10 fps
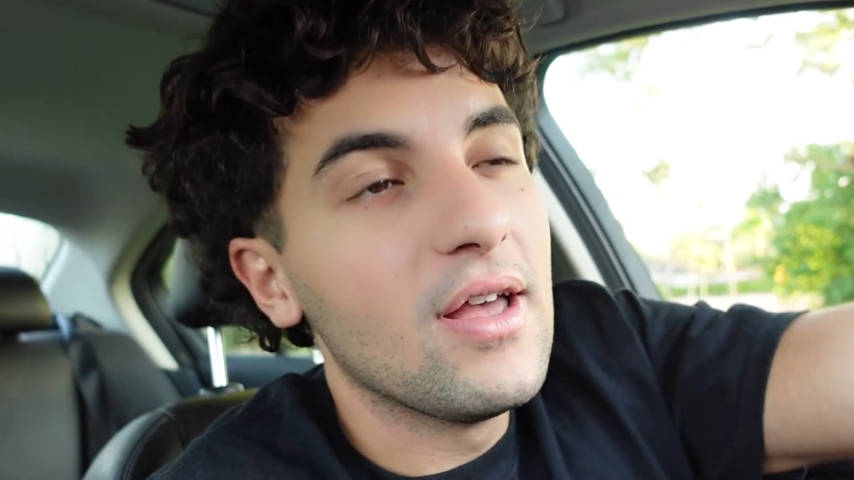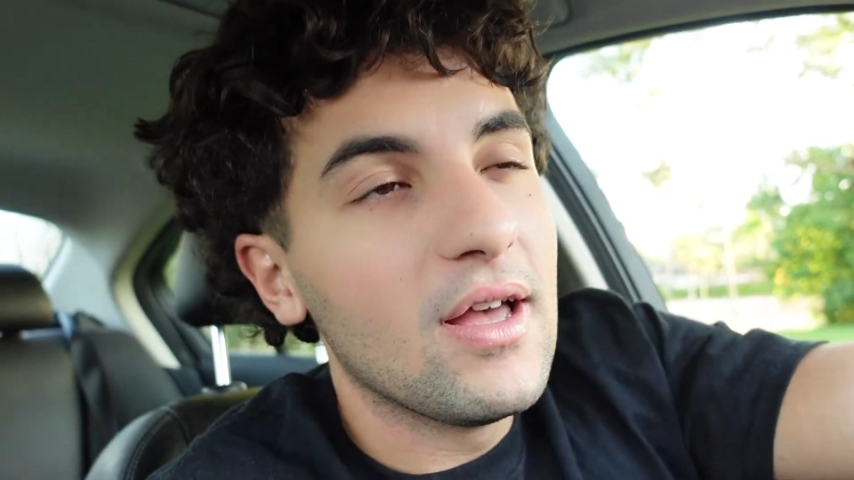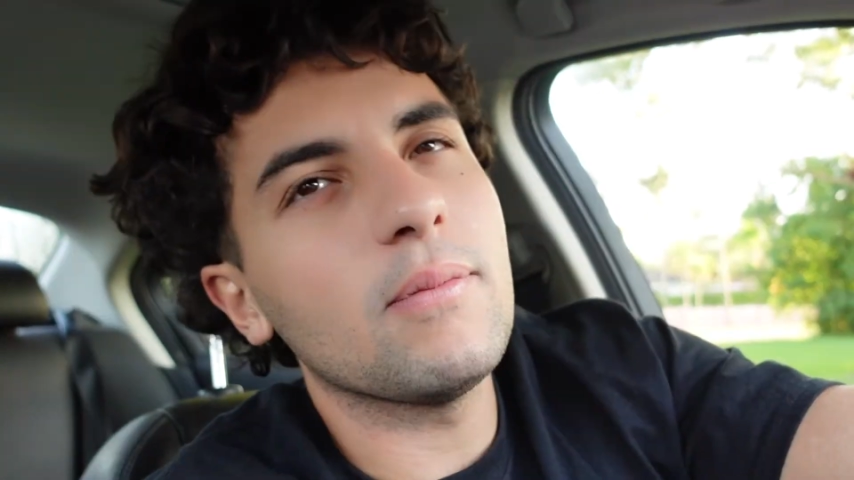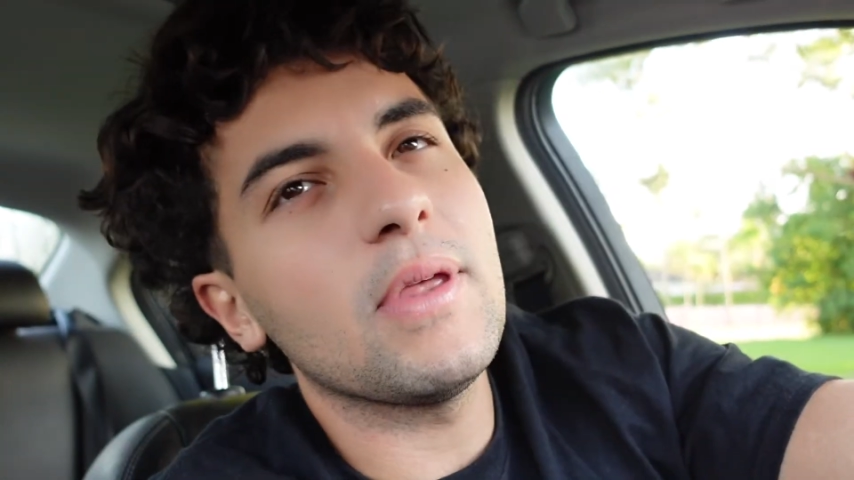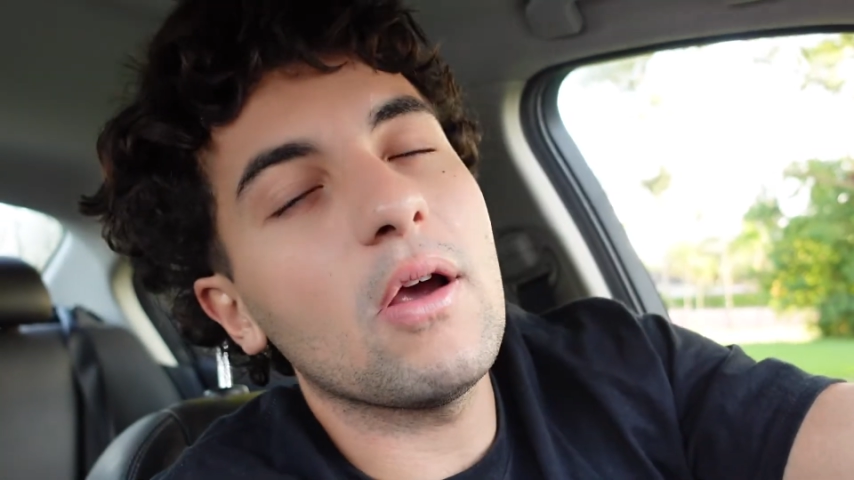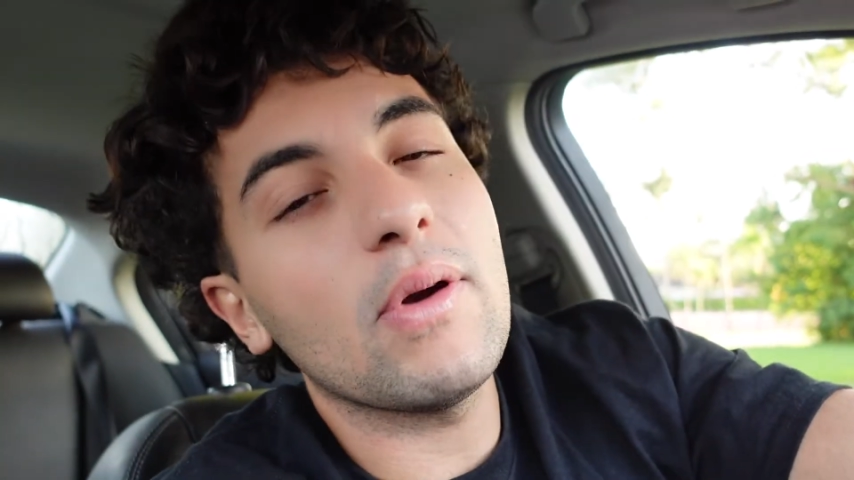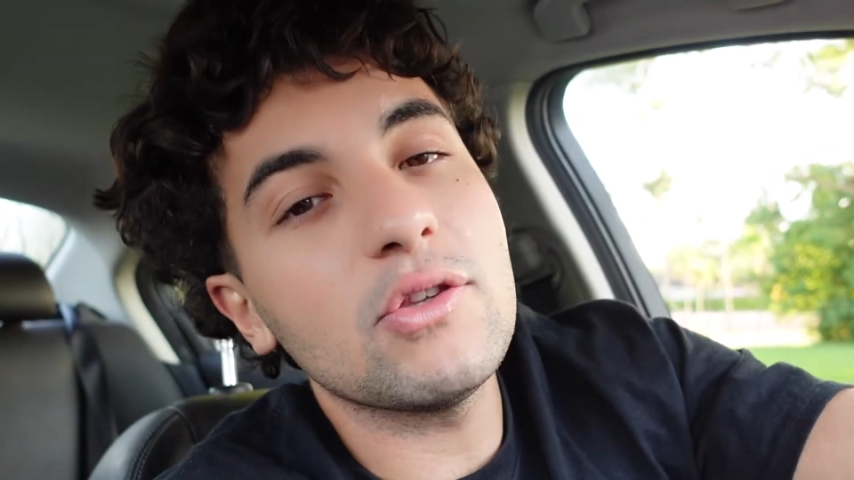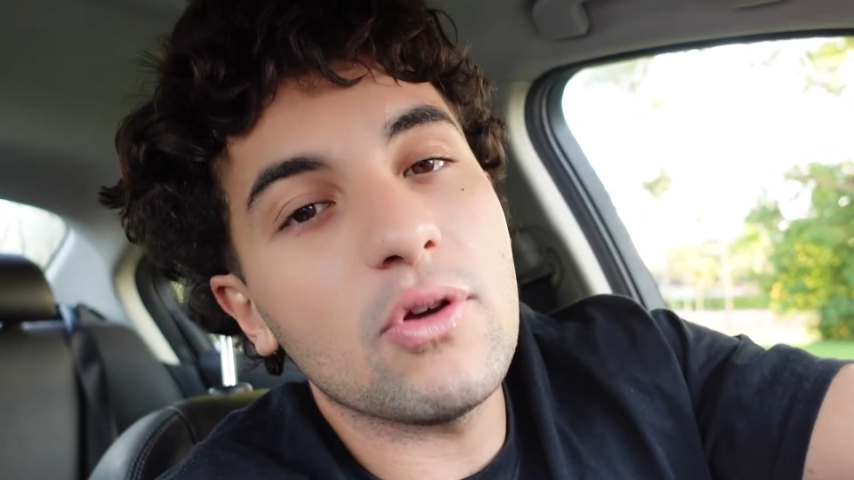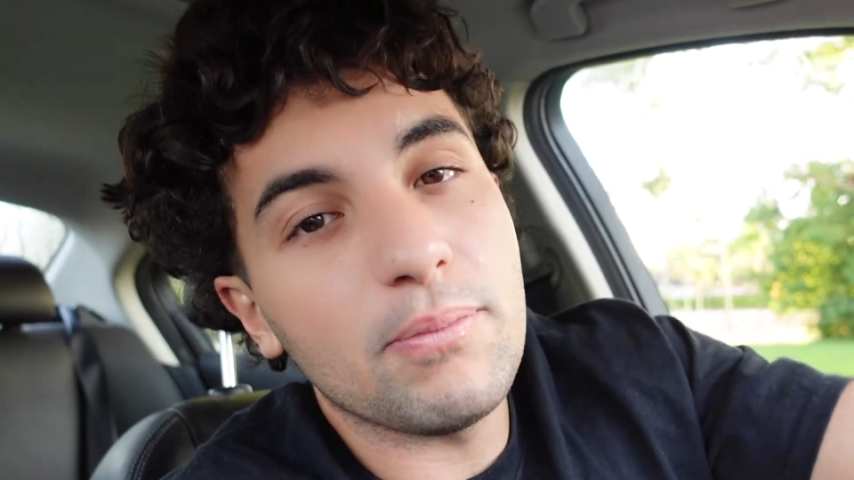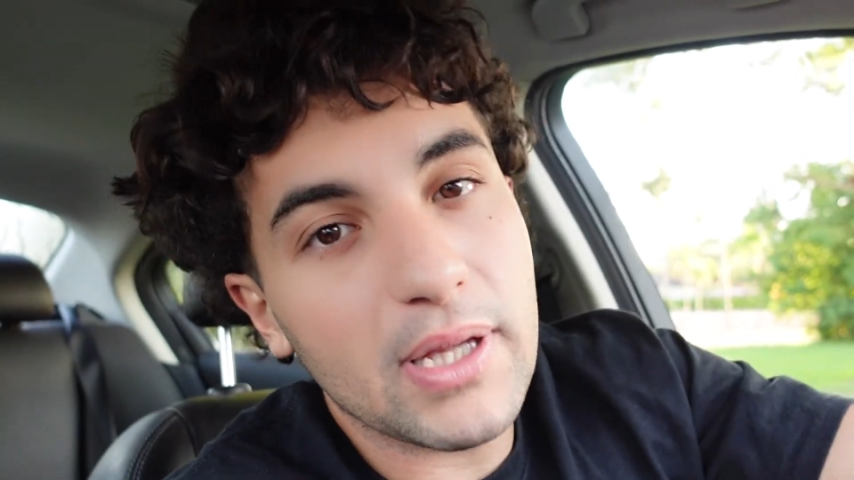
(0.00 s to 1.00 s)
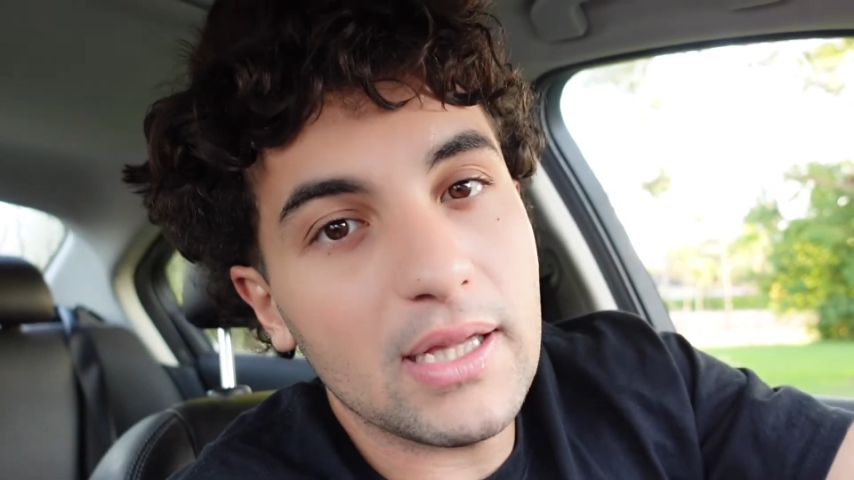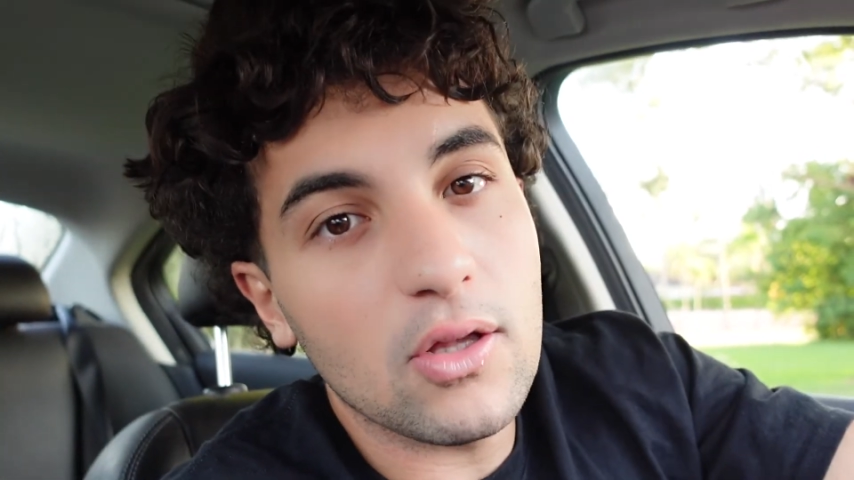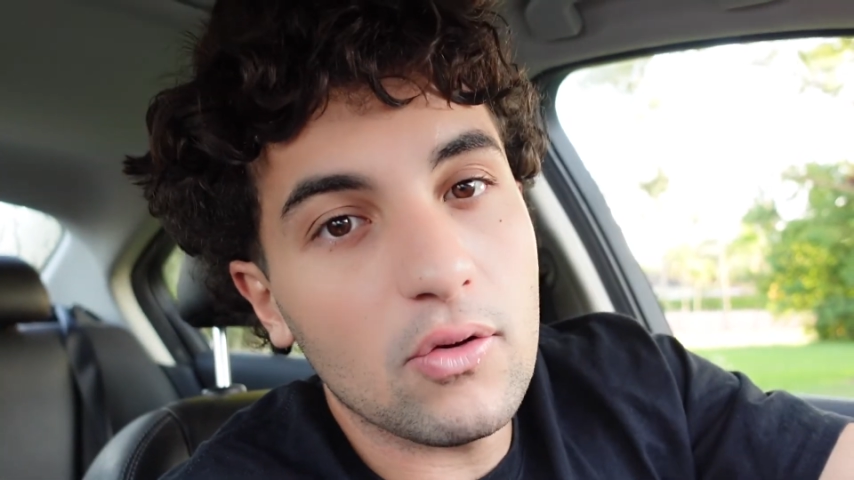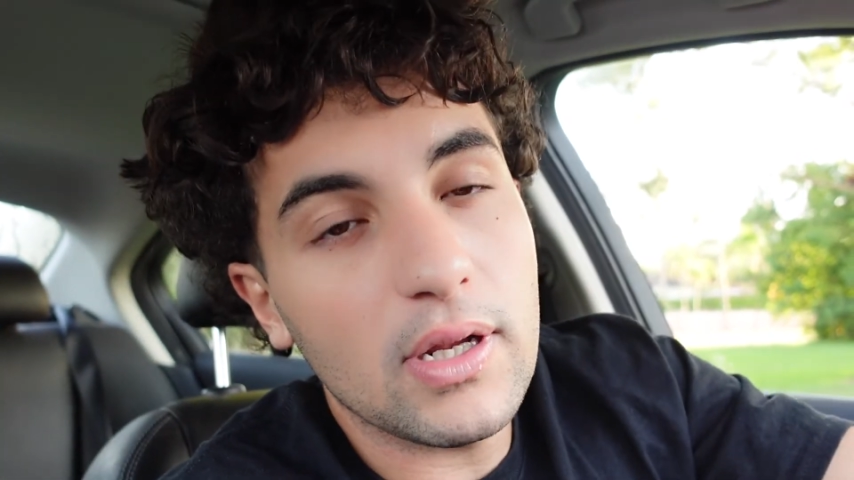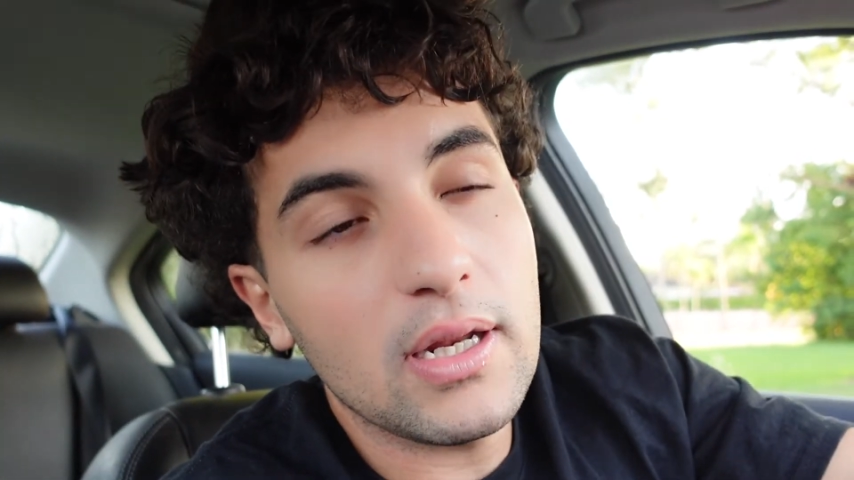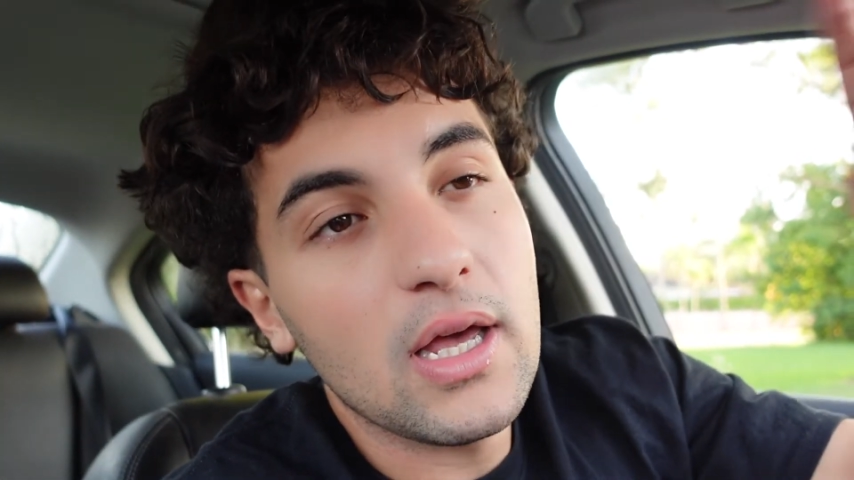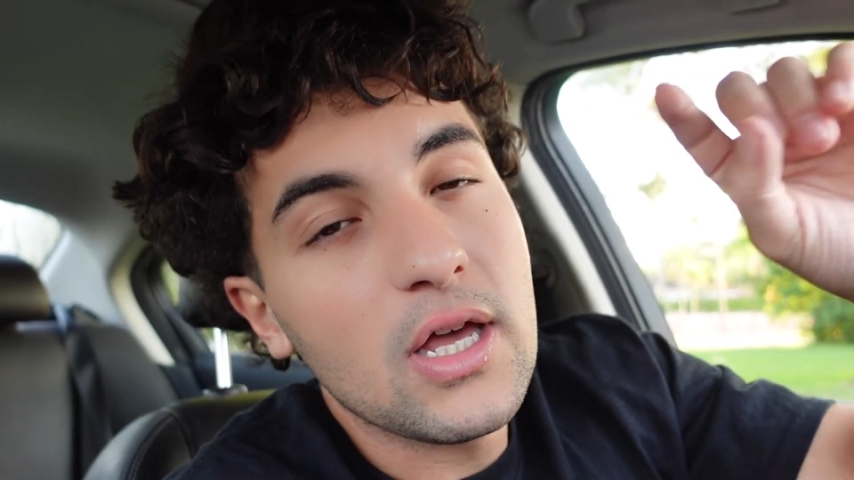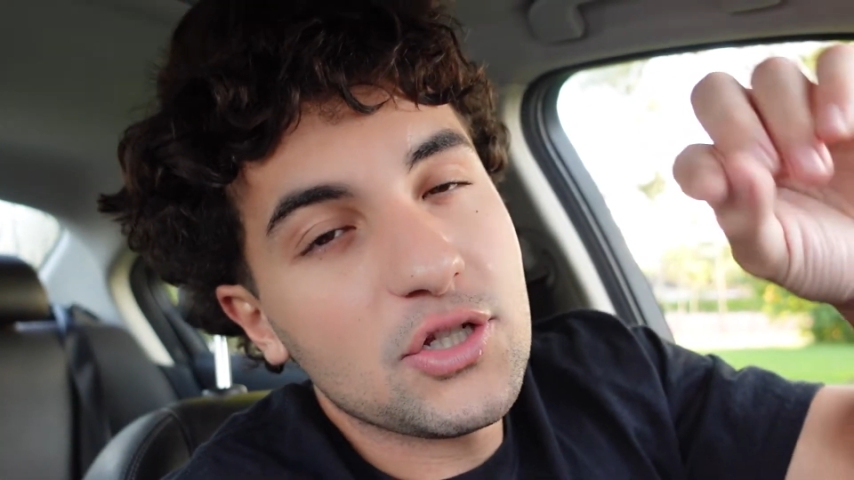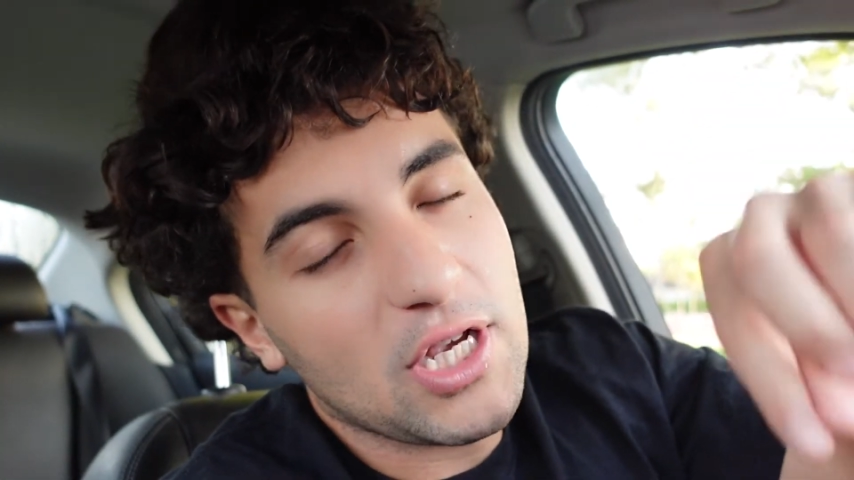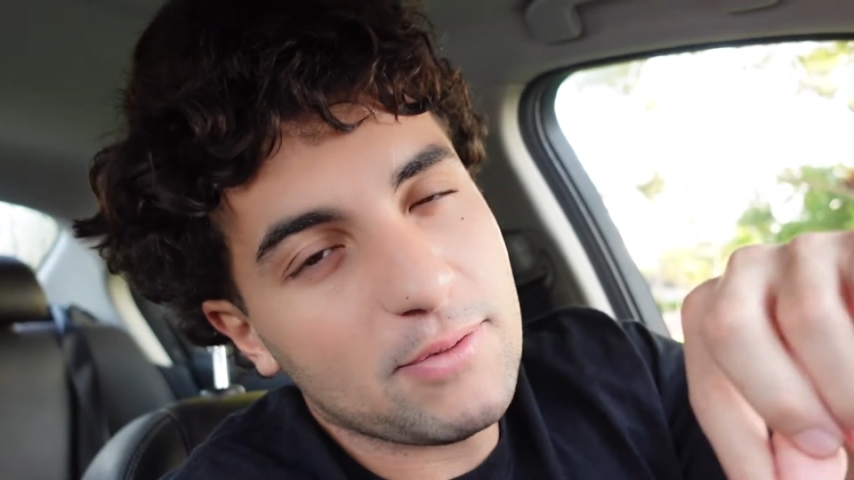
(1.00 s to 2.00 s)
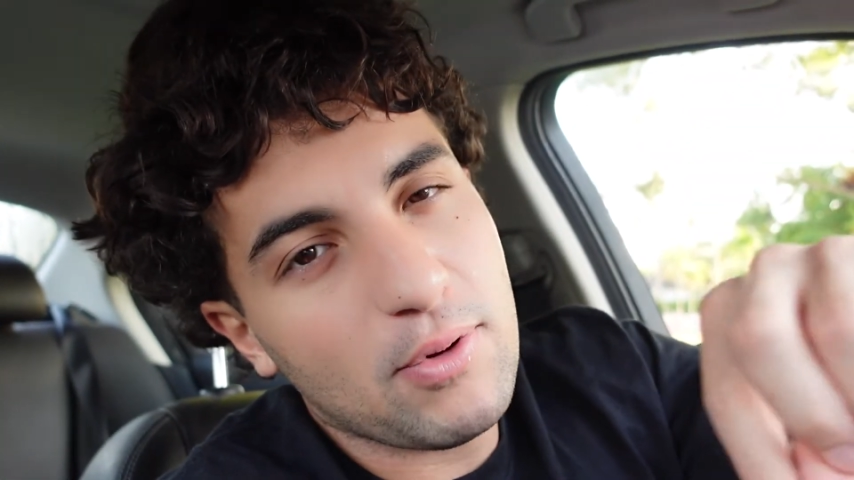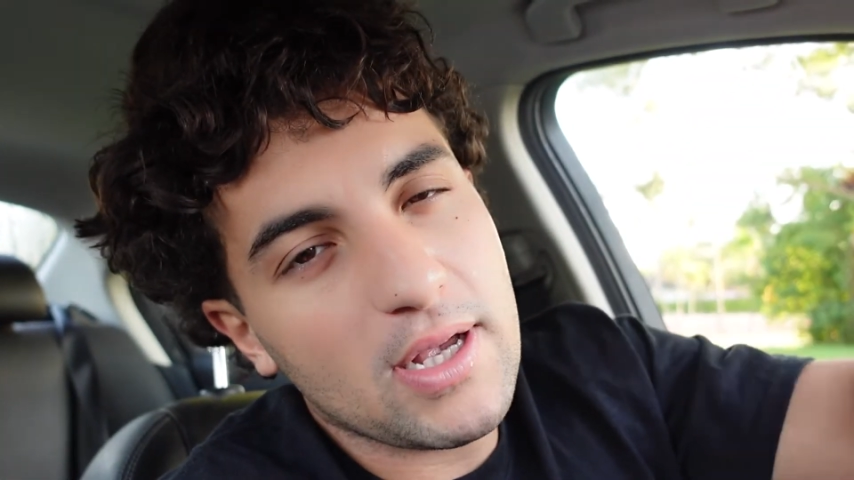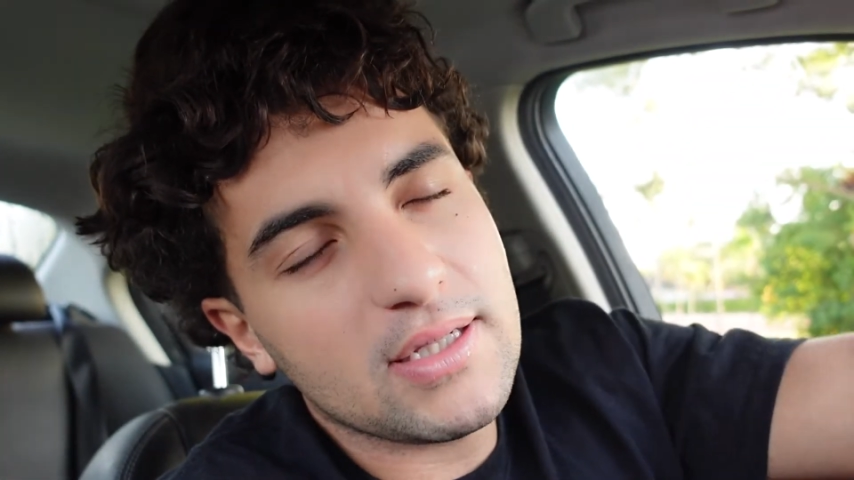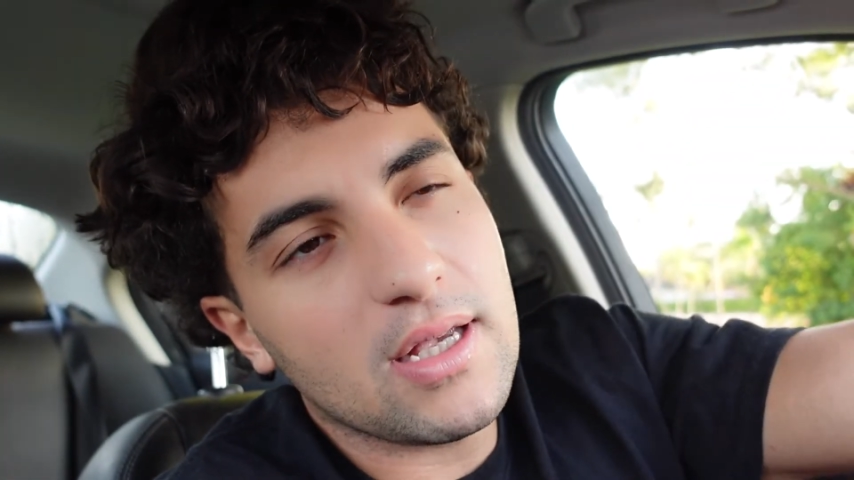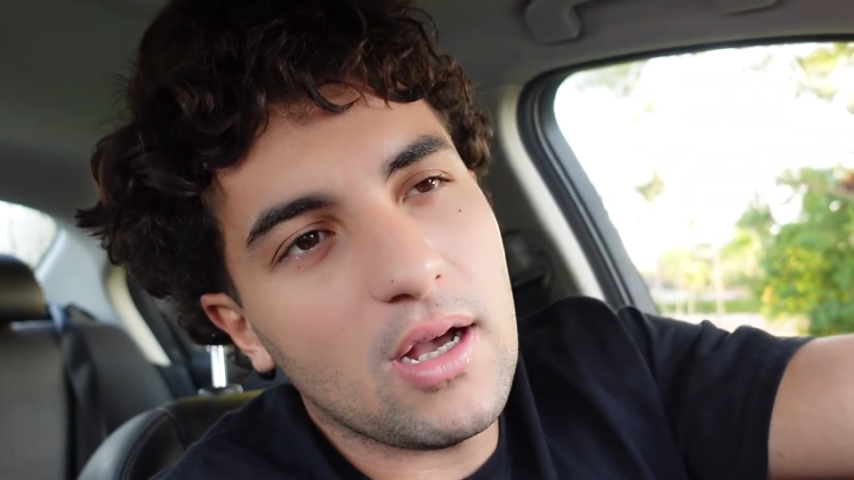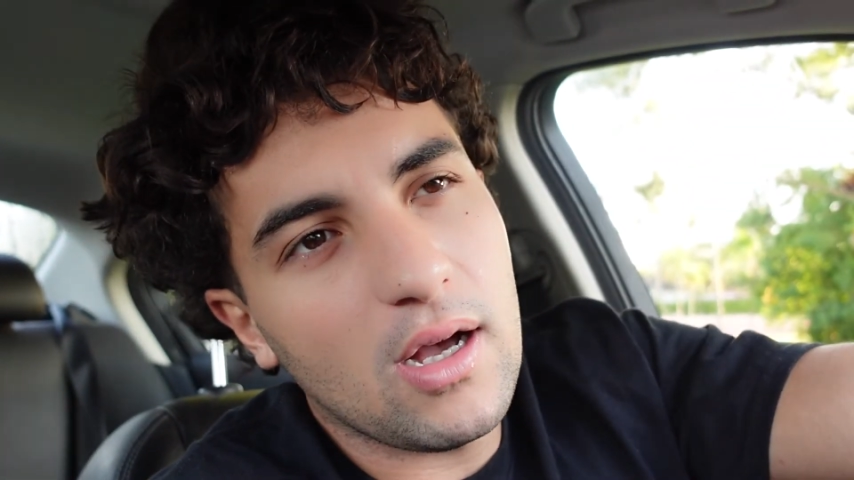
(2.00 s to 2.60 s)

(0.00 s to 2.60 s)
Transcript: From there I went into a plate loaded chest press.